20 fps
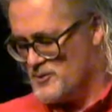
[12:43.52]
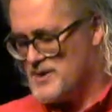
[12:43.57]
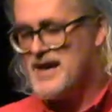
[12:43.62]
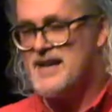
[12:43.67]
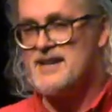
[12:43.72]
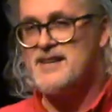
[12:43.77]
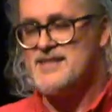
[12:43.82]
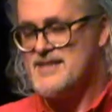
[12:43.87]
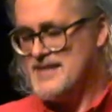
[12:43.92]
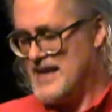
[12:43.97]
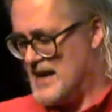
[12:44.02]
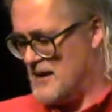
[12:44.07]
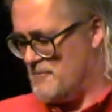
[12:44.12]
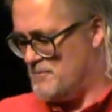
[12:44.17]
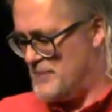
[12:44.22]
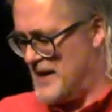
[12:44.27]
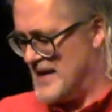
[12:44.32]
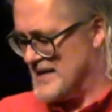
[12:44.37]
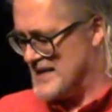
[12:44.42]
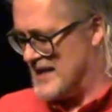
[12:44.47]
we
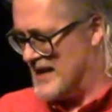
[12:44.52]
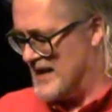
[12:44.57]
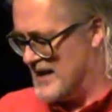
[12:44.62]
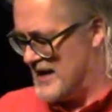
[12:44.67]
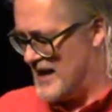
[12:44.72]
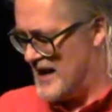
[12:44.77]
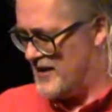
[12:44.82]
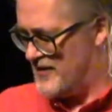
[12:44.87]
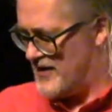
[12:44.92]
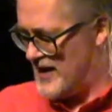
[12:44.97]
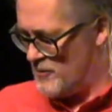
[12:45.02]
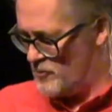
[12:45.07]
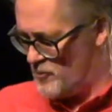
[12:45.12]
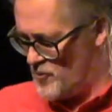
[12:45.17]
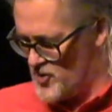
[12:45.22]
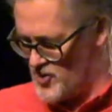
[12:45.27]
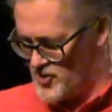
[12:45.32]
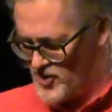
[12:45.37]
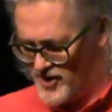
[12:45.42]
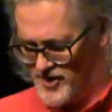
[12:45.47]
understand better how they
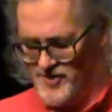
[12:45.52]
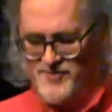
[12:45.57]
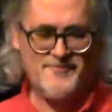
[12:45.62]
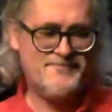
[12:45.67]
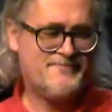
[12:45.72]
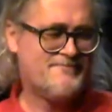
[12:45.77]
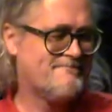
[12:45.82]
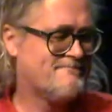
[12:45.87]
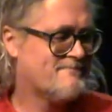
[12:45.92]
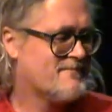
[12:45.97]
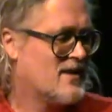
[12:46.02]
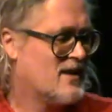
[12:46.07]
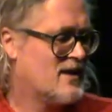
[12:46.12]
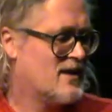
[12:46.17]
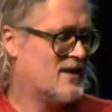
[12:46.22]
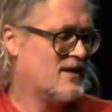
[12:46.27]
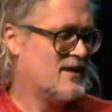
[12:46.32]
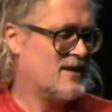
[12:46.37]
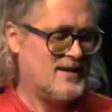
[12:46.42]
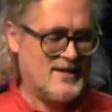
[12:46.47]
work.
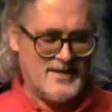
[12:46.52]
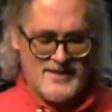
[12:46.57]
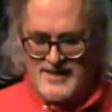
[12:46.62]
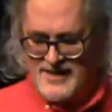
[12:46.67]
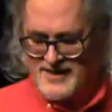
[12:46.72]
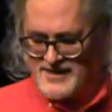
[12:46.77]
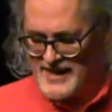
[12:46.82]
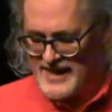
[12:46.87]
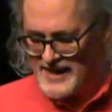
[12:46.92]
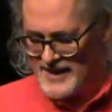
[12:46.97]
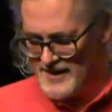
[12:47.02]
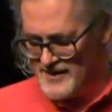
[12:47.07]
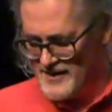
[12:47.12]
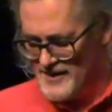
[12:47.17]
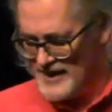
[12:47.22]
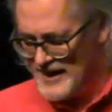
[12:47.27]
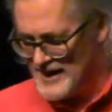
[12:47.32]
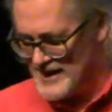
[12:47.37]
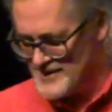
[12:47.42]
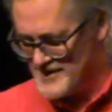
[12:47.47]
And that
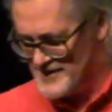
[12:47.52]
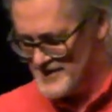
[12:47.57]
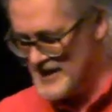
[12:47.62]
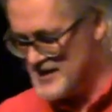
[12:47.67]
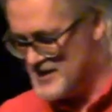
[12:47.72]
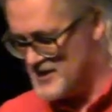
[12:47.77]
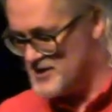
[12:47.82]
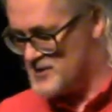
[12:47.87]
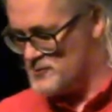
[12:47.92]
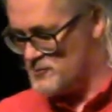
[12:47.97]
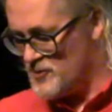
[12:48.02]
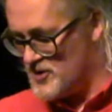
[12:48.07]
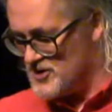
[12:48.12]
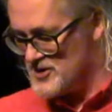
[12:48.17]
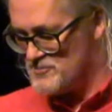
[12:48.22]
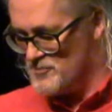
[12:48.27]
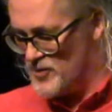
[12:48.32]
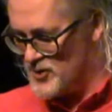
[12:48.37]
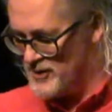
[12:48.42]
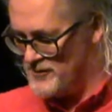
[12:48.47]
last sentence
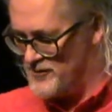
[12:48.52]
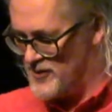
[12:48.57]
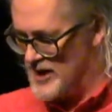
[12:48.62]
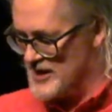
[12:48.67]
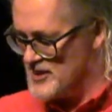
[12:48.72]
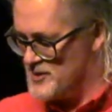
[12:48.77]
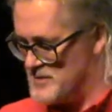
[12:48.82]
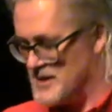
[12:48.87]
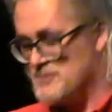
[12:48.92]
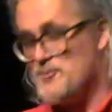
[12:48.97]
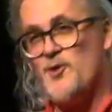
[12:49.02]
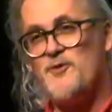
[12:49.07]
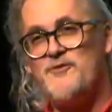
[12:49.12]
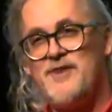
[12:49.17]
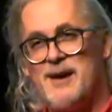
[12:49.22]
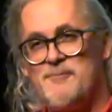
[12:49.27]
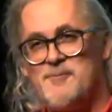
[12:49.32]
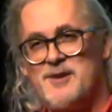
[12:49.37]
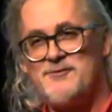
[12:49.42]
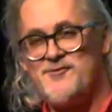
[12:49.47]
was modified to be more
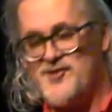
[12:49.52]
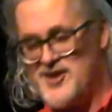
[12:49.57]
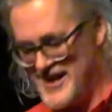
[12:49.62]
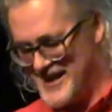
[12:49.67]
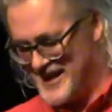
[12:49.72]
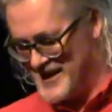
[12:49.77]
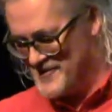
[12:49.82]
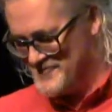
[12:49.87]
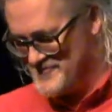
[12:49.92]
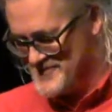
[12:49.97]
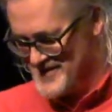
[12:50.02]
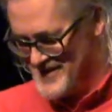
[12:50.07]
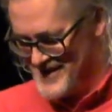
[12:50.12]
family friendly.